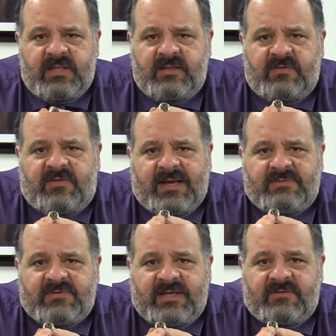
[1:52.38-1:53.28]
the
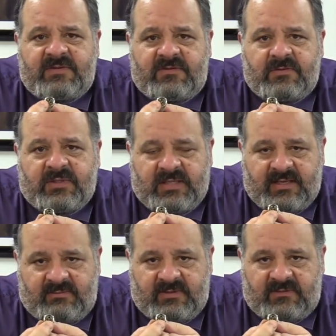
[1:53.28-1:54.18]
fibers have these two
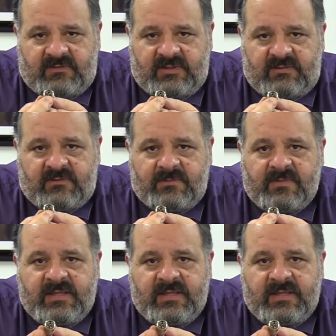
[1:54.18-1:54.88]
alignment sleeves,